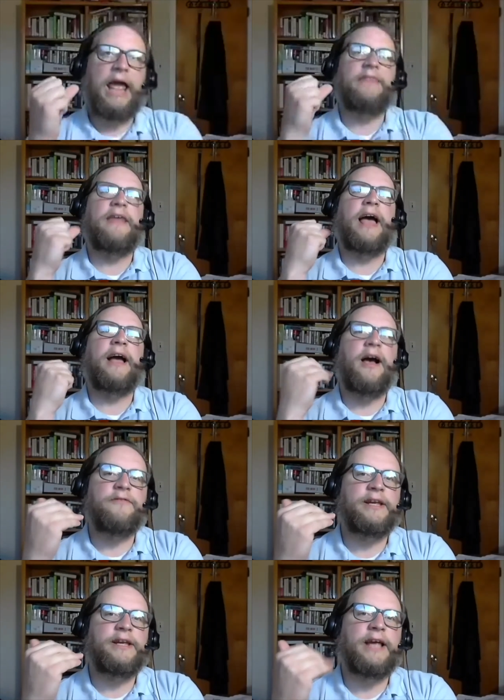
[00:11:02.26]
that
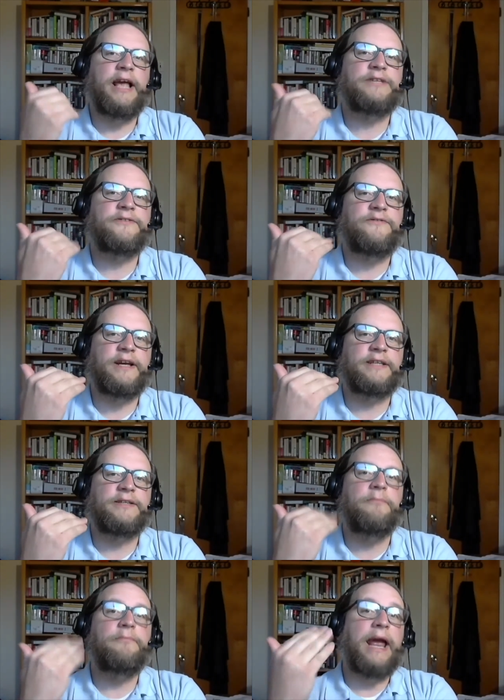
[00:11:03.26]
covenant is fixed
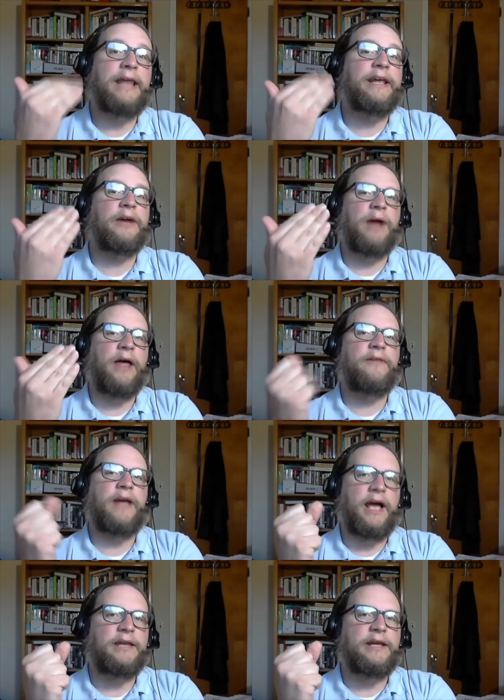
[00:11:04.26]
mainly around the
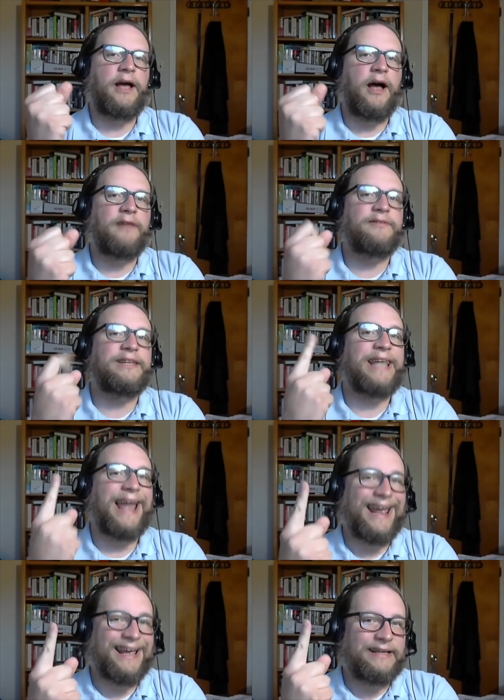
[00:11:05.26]
idea of
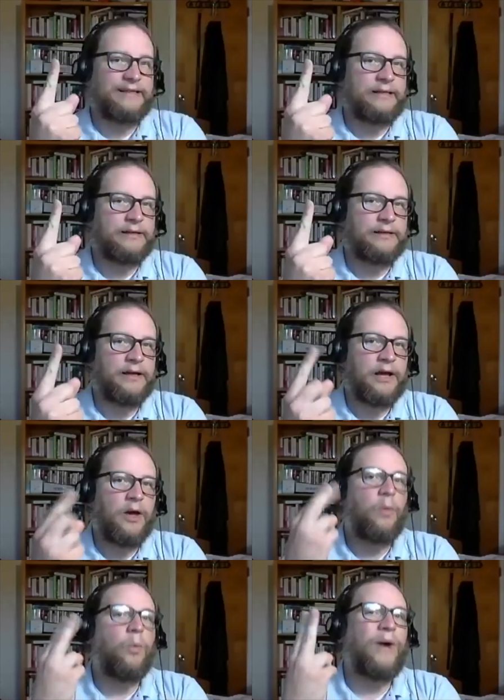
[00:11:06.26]
land,
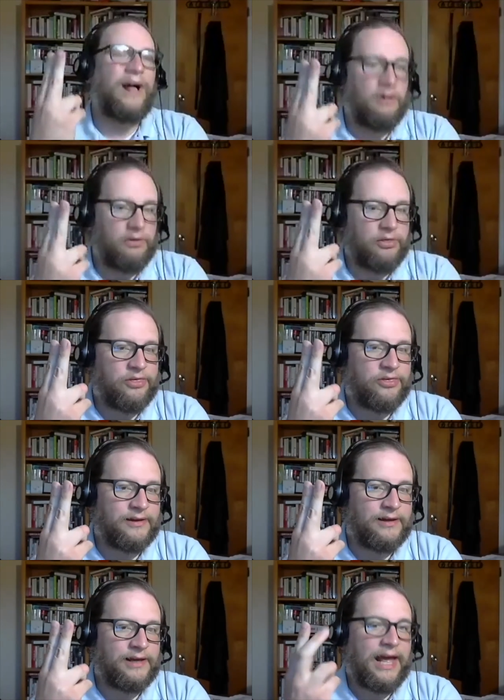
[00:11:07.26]
wealth,
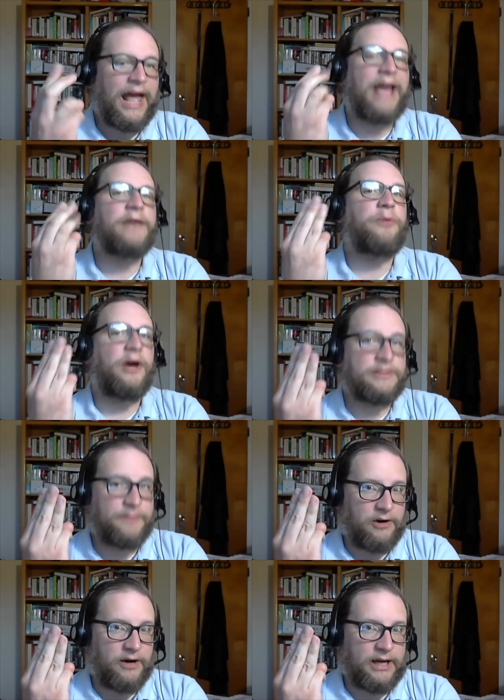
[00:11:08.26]
and
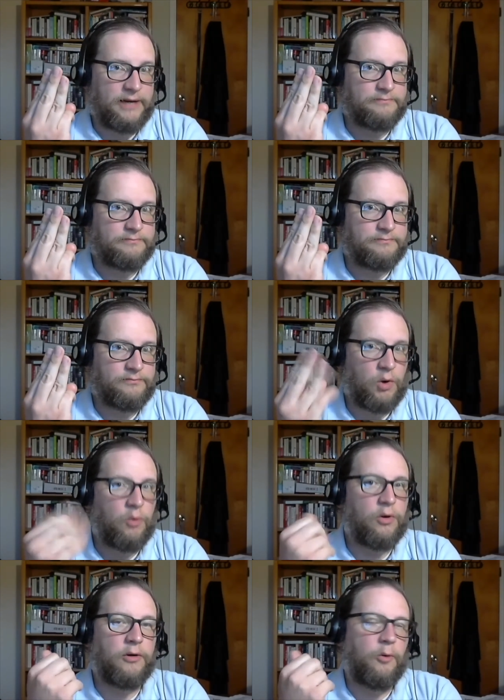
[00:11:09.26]
prosperity,
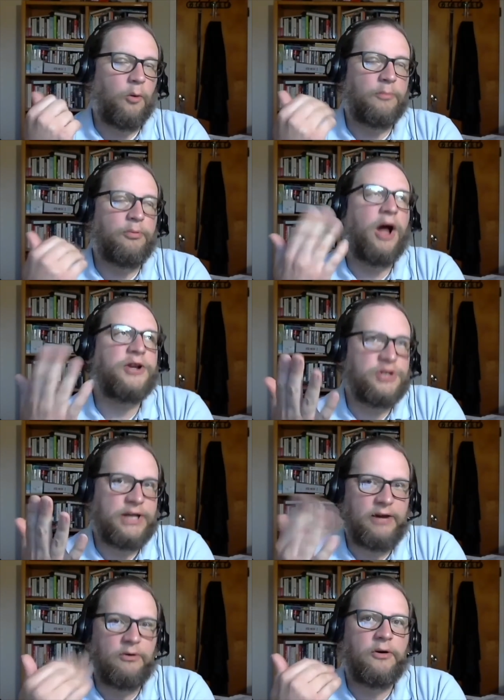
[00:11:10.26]
or progeny,
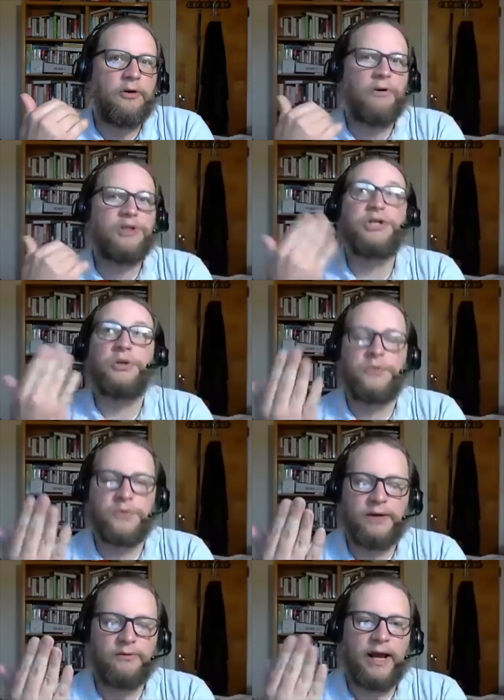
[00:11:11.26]
or
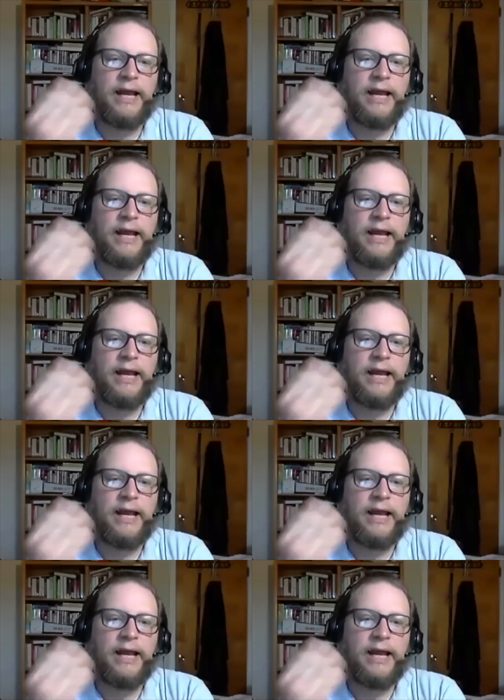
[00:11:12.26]
children, right?